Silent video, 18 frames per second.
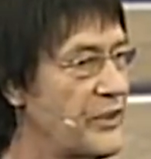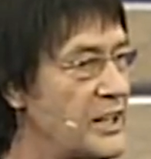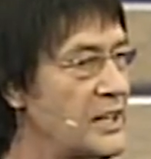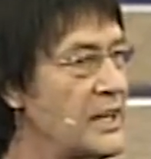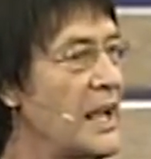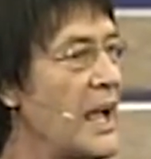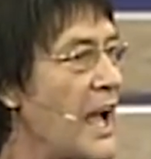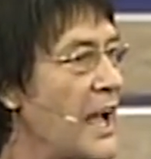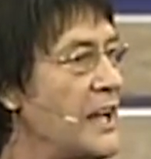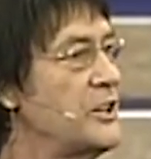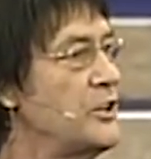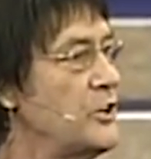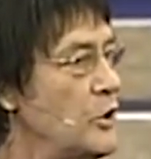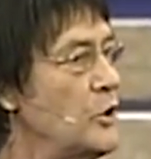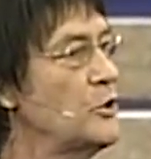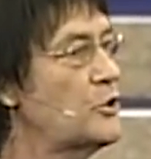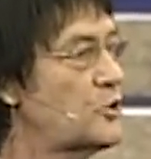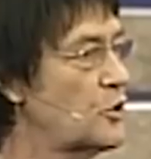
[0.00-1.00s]
feet
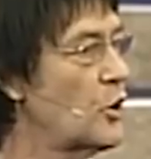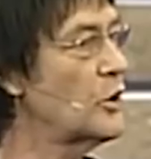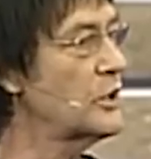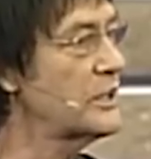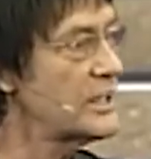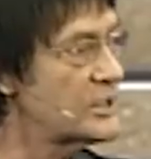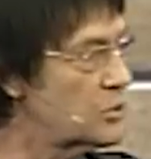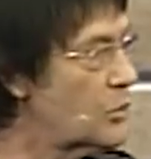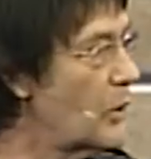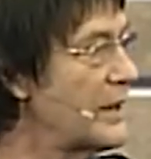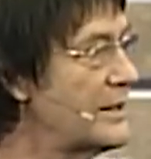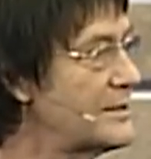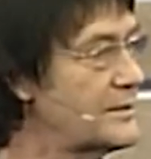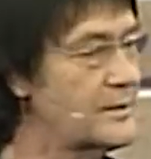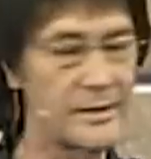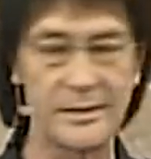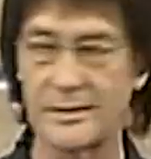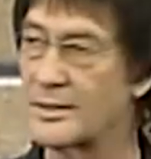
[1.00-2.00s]
and you thought it's
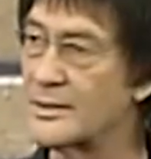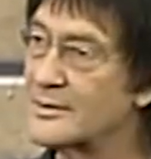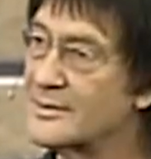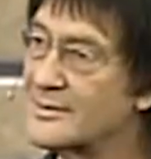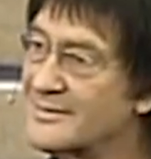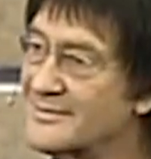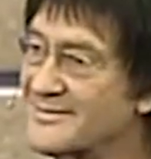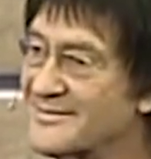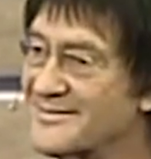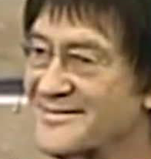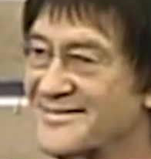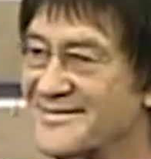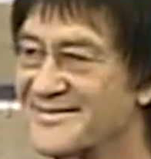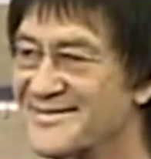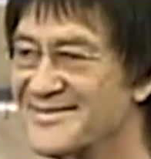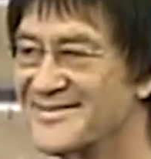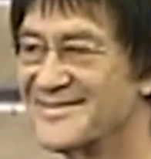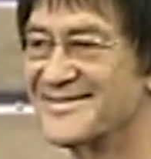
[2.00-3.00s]
wasted.
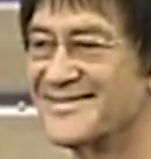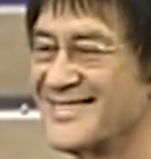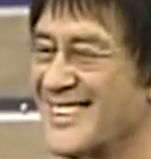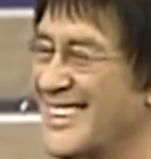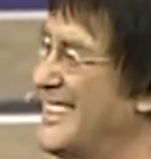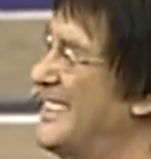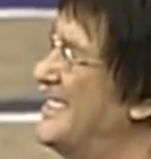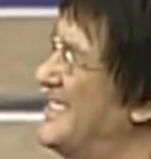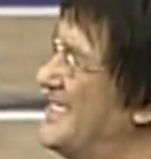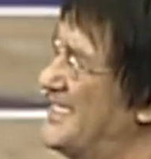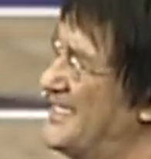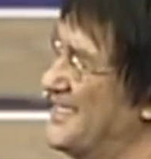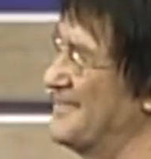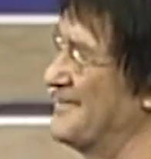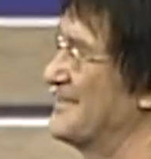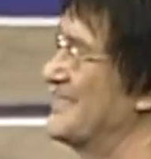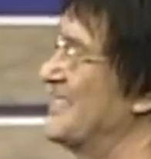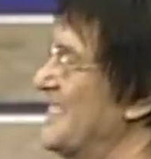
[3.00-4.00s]

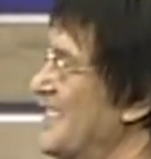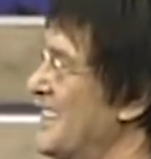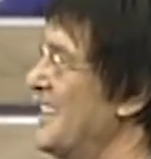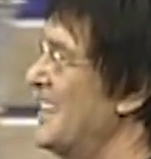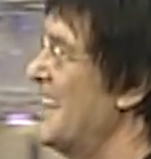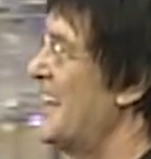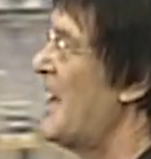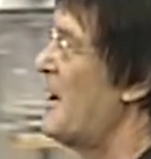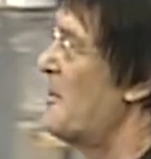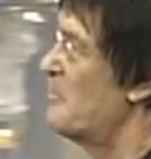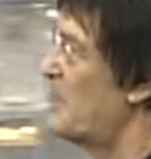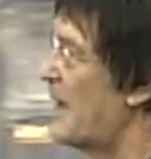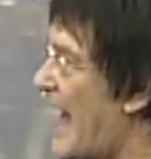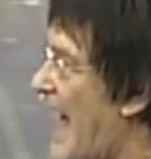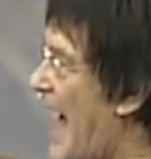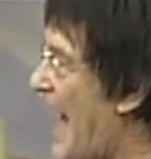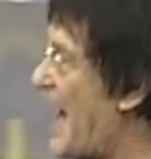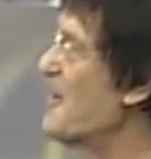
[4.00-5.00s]

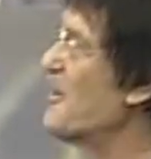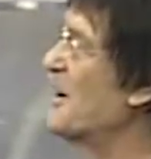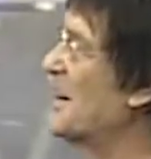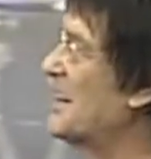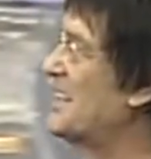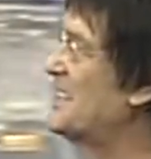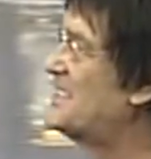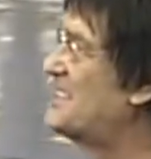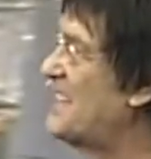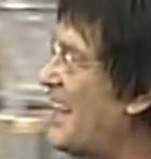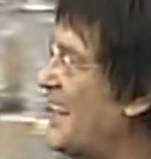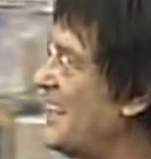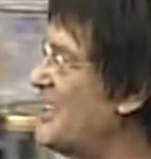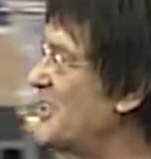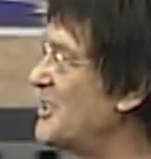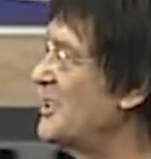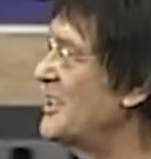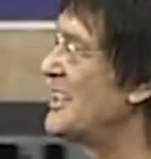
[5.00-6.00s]
But I want to
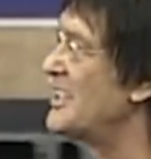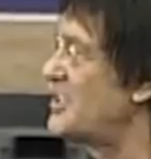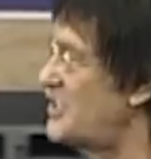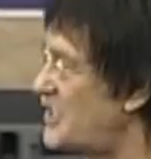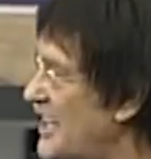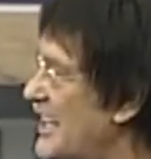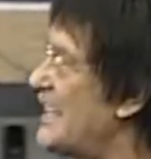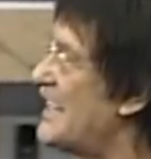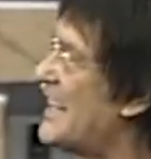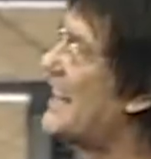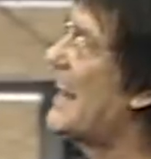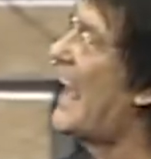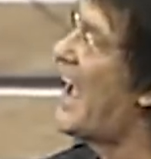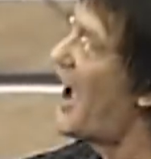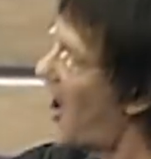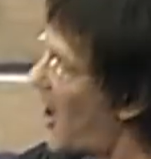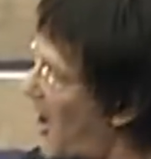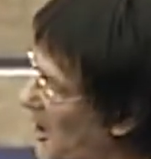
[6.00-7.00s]
tell you, she did
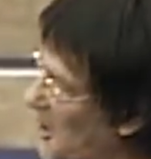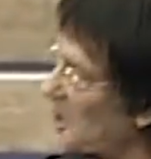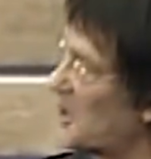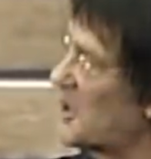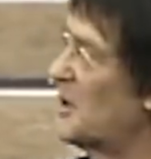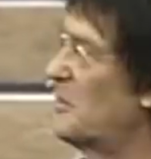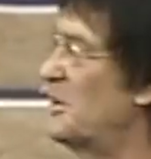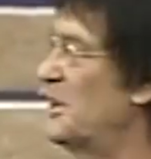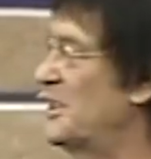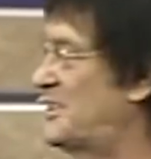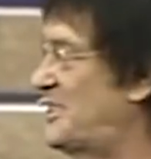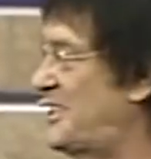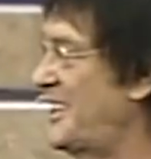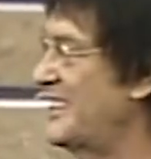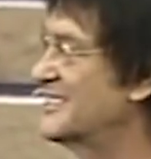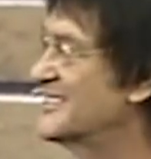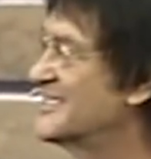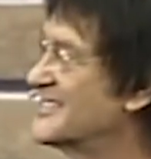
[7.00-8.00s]
an honorable
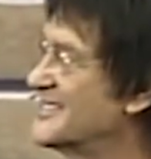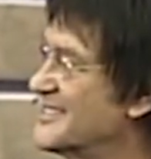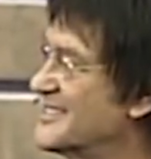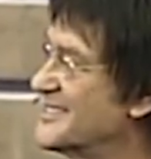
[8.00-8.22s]
thing.